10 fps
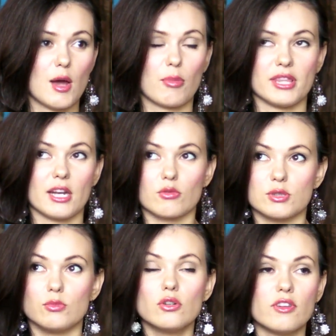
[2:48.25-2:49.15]
But then it
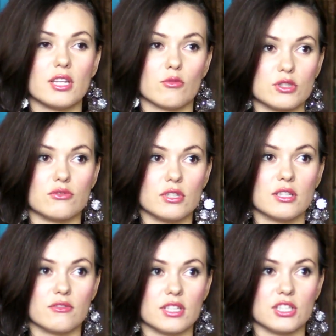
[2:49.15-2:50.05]
was moving, it was
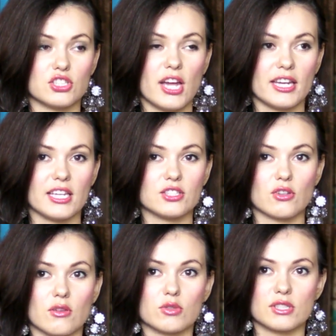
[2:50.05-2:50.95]
really, really shiny.
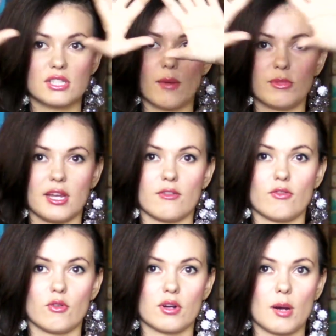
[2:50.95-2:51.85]
So it was stopped there
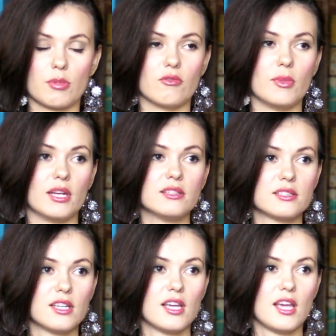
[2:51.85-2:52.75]
for a couple of minutes.